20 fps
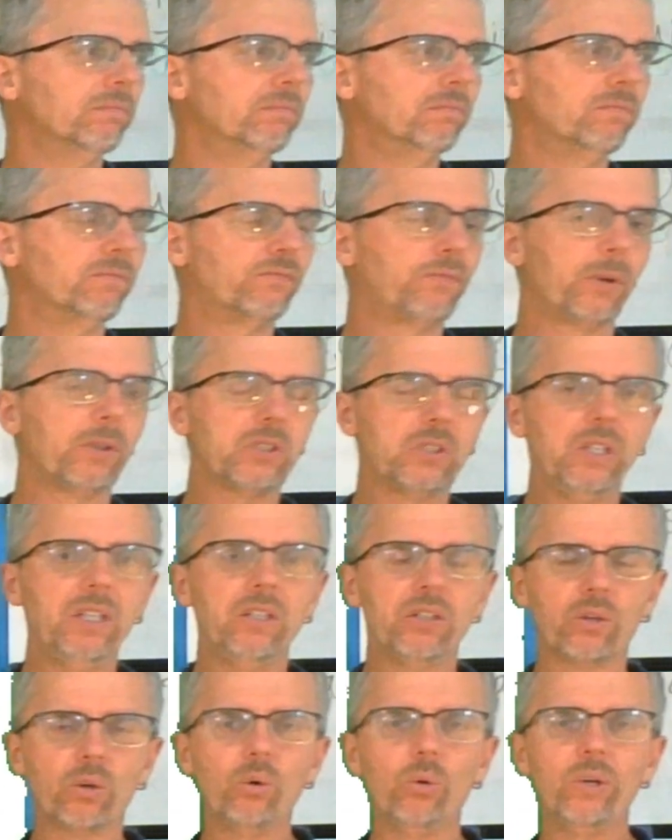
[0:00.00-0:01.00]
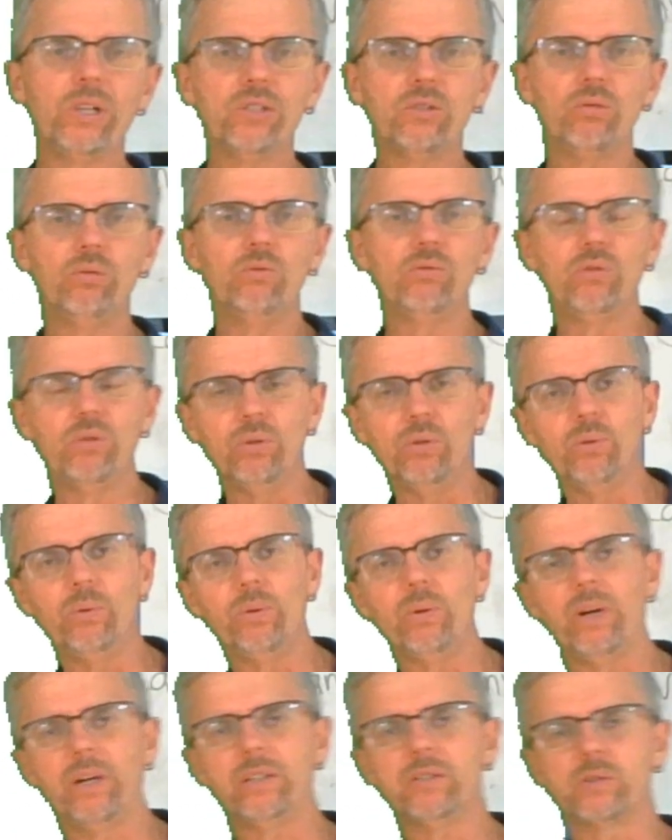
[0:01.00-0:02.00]
first thing you're going to do
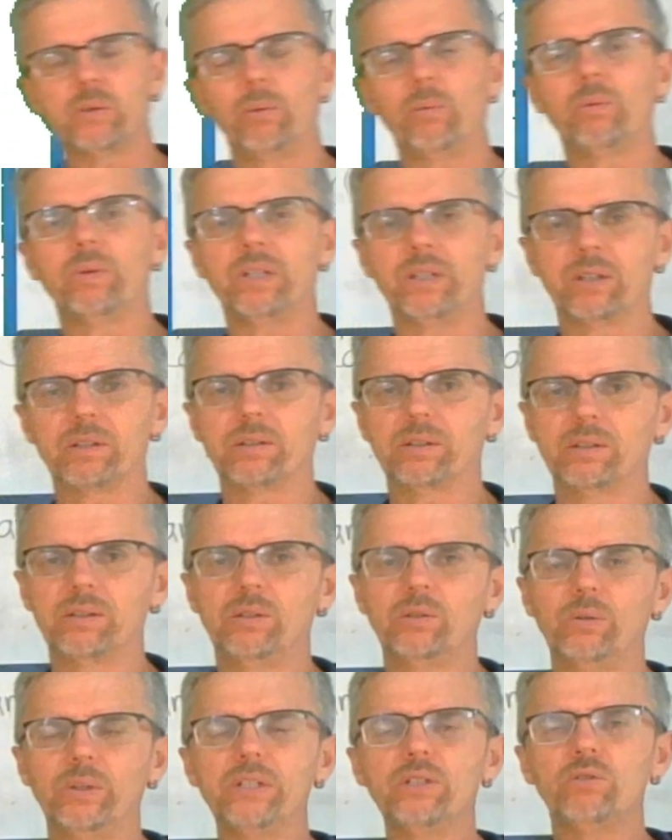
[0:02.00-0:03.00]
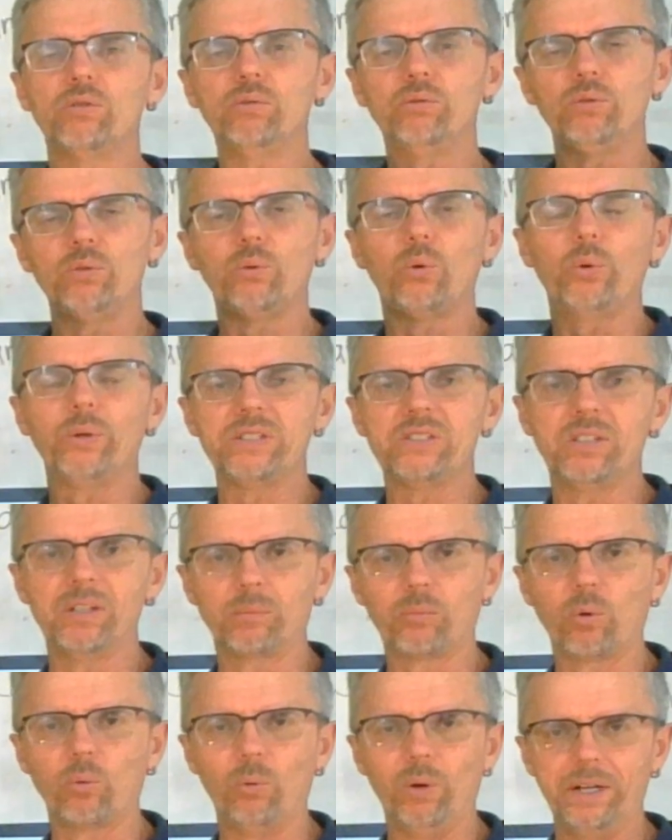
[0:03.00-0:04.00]
is we're going to do quiz number
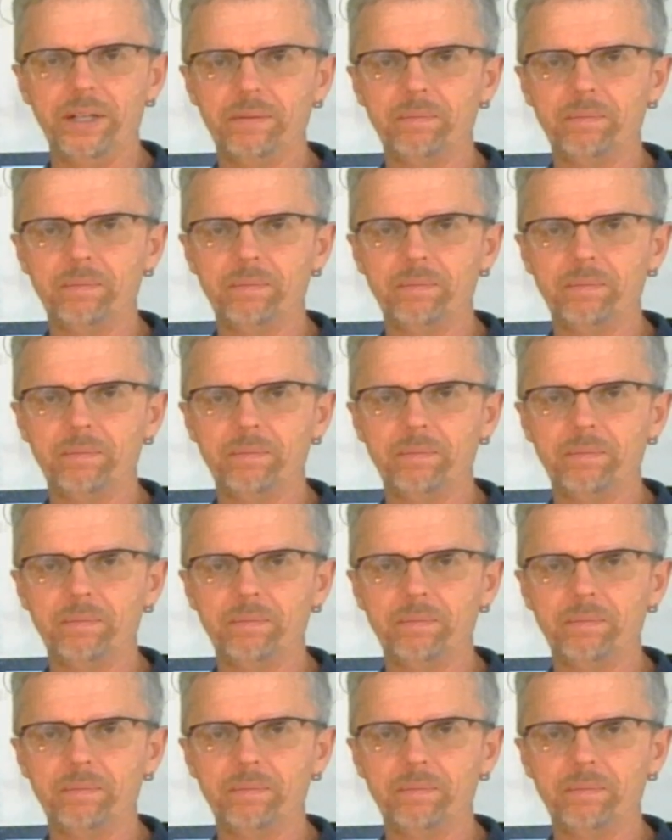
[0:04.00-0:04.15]
1.